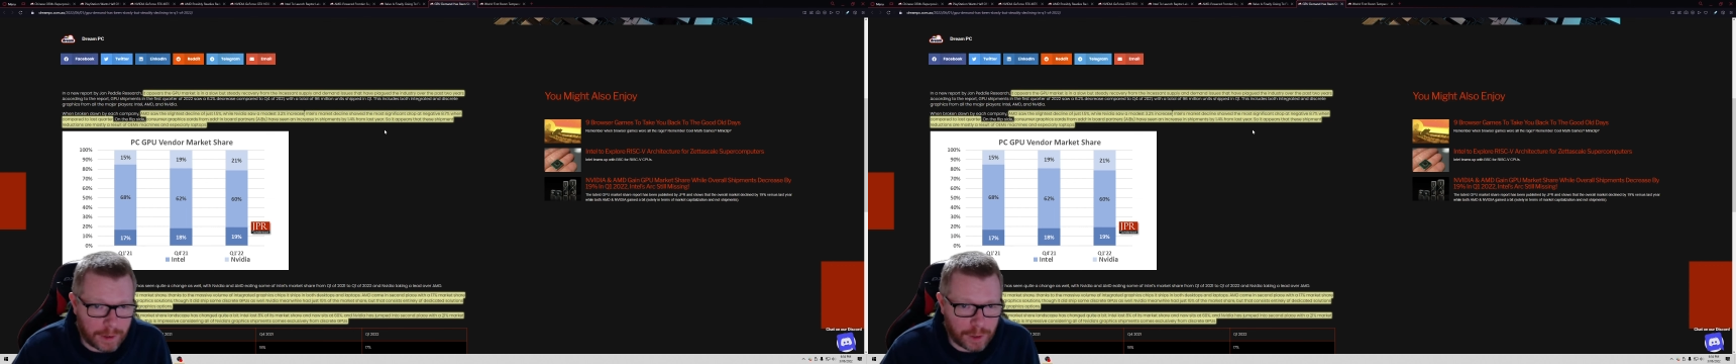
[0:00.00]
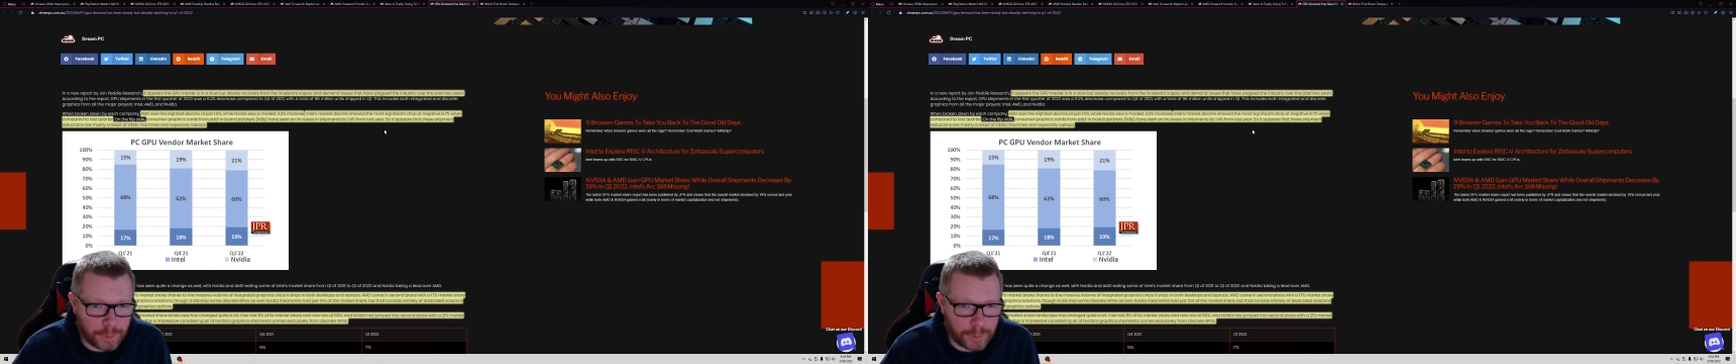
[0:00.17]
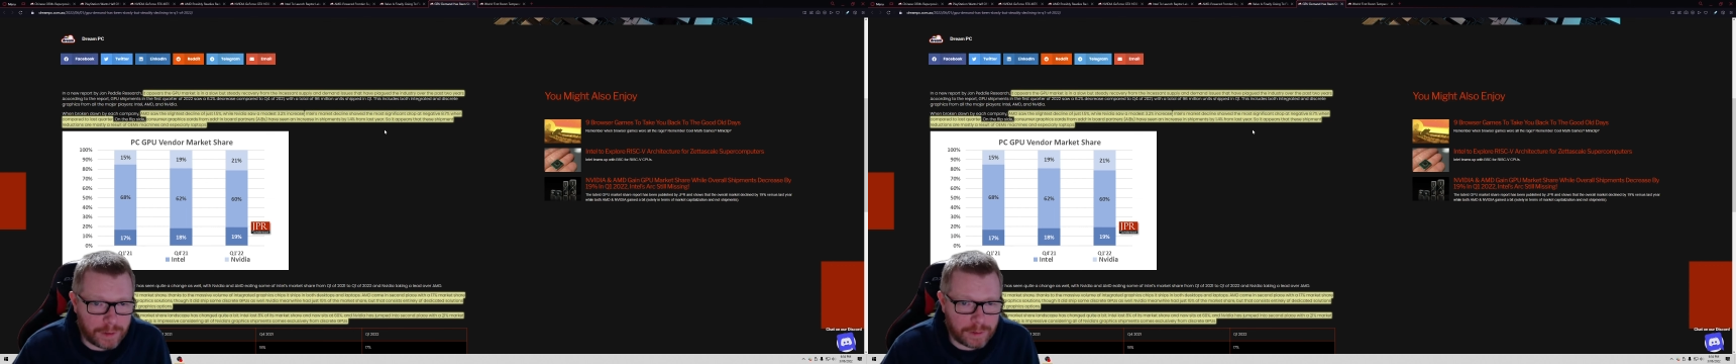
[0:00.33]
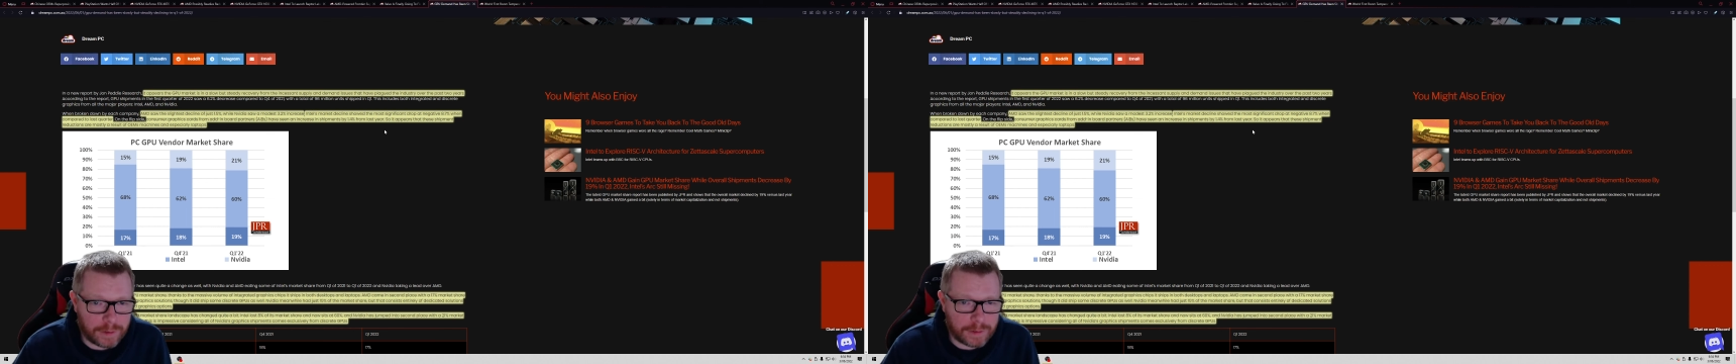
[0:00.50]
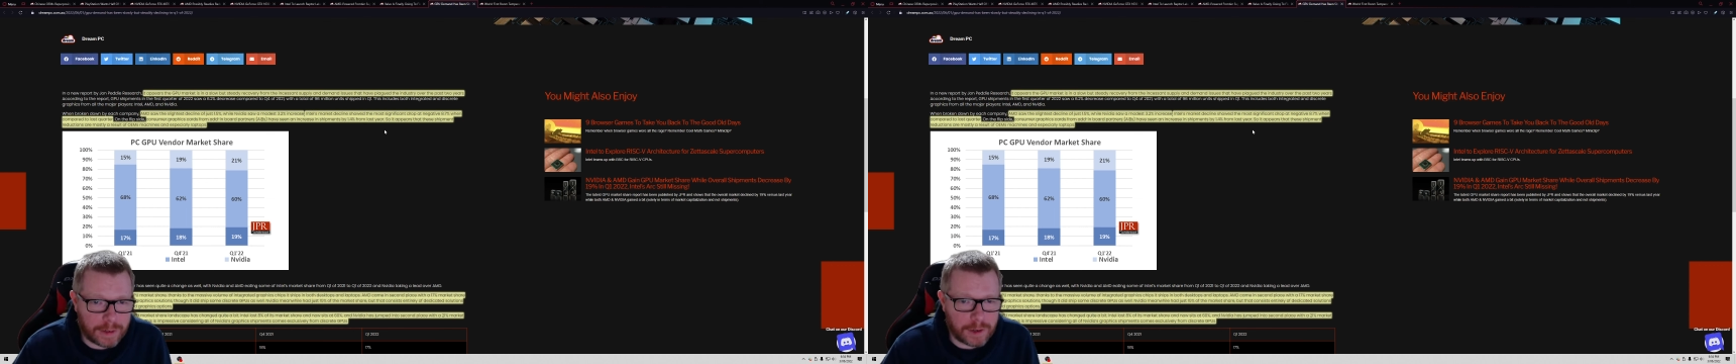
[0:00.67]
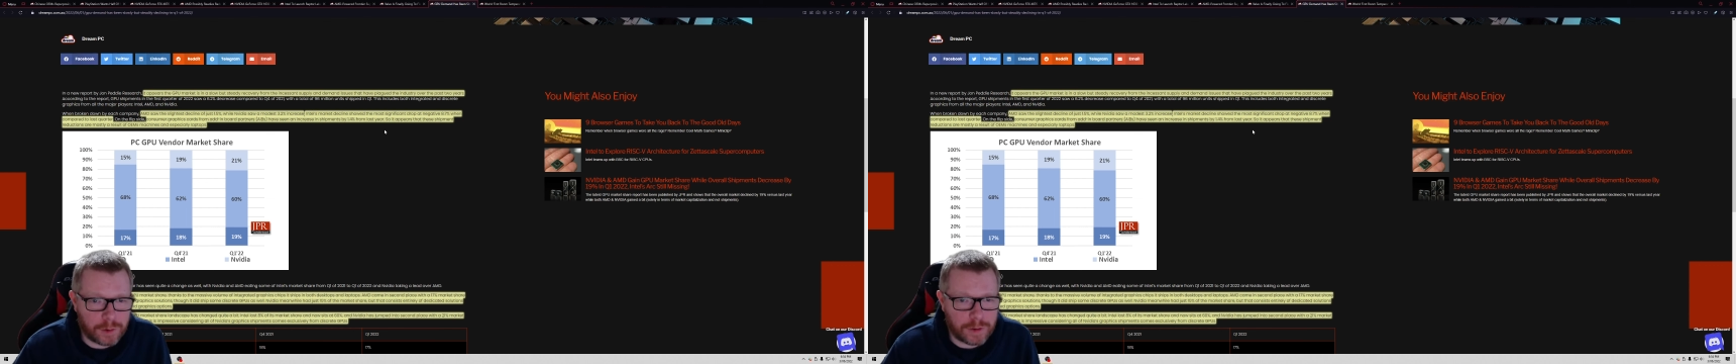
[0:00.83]
have been on an
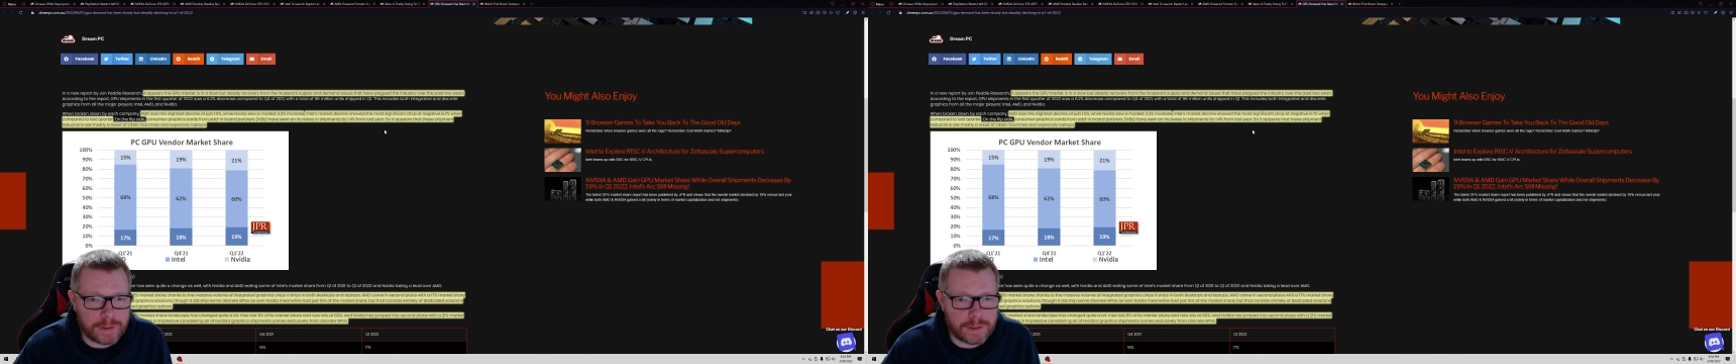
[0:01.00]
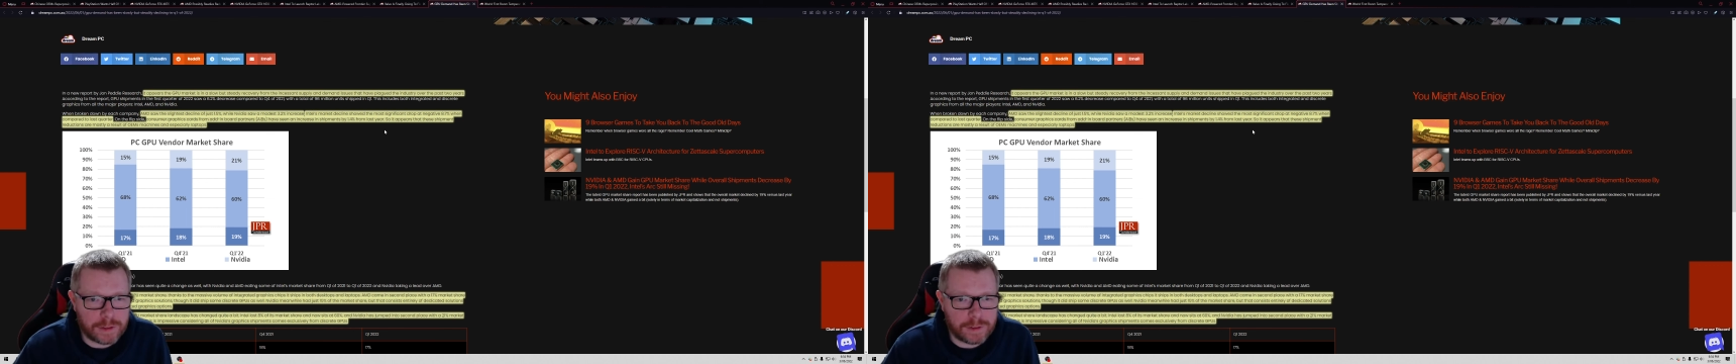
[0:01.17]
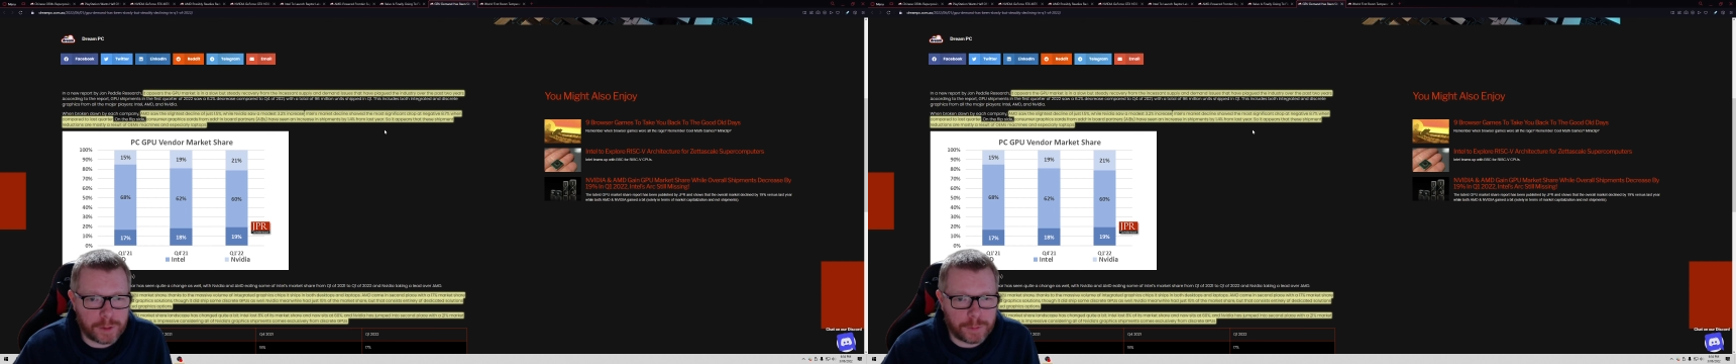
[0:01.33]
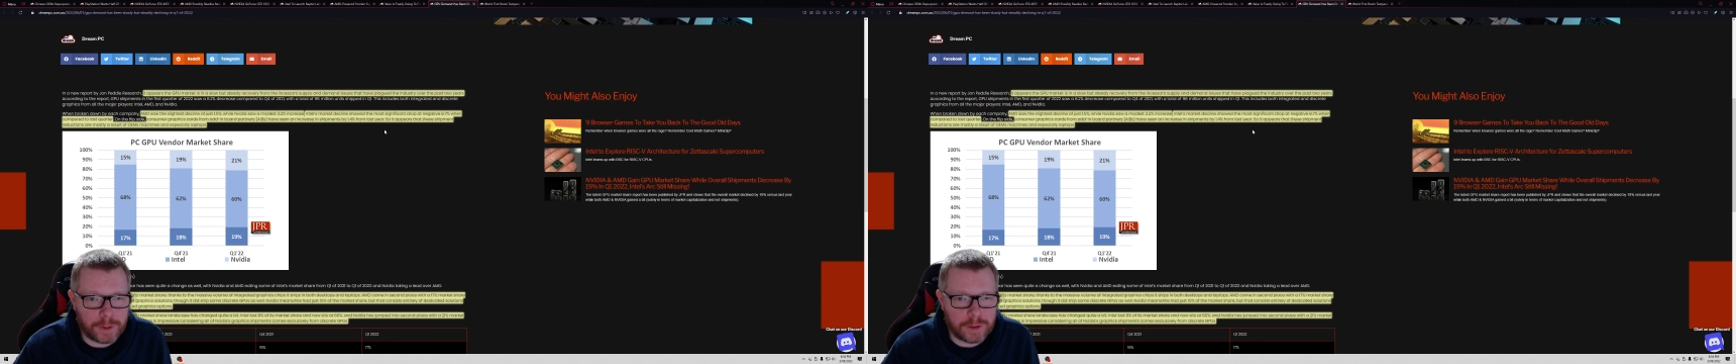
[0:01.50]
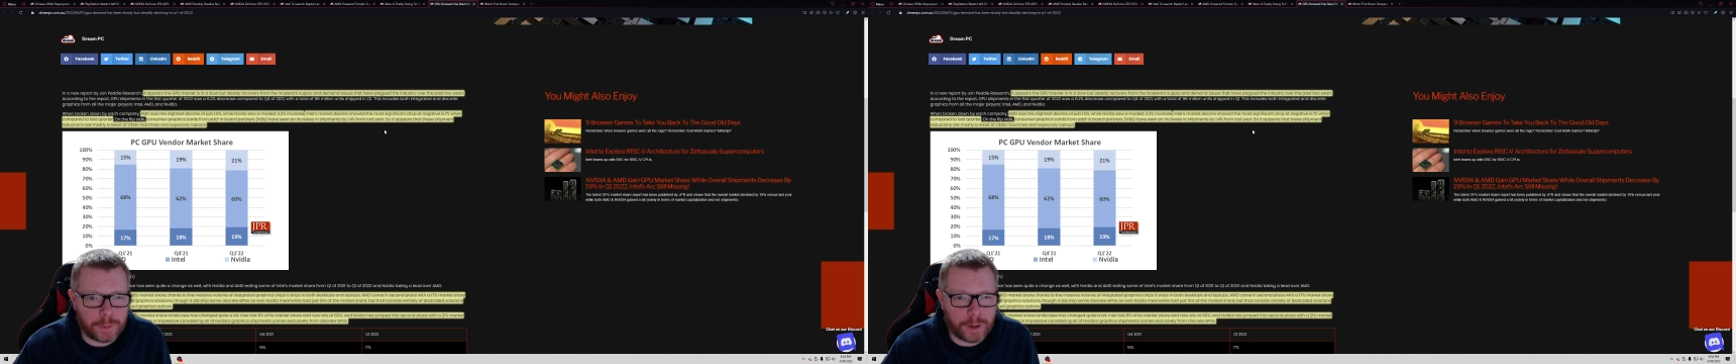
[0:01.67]
increase in shipments